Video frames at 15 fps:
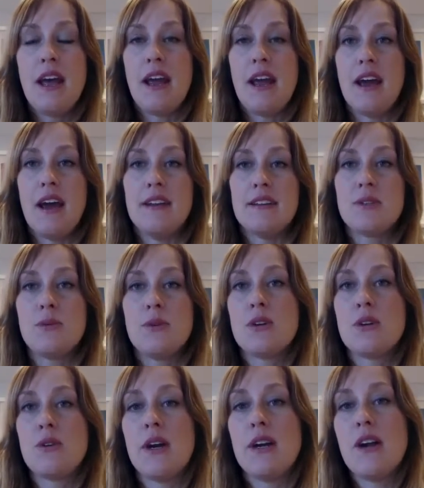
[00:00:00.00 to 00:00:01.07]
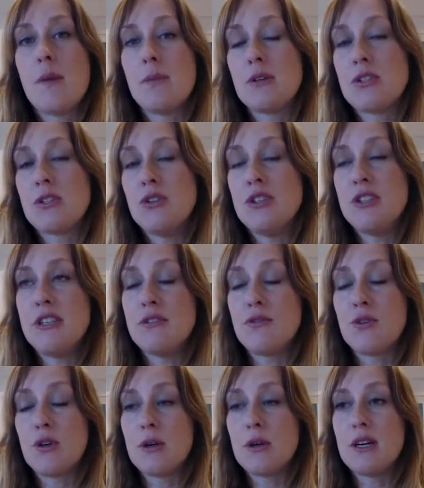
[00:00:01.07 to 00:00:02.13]
And it's a really great opportunity
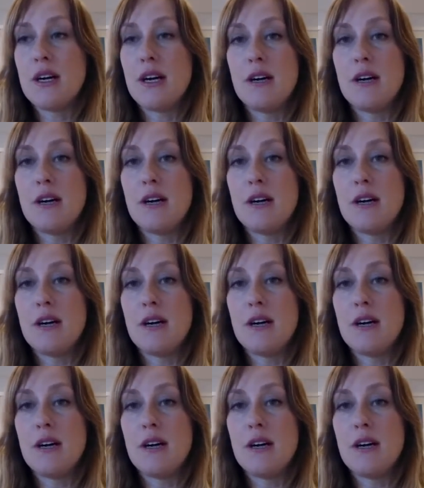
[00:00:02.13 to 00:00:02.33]
for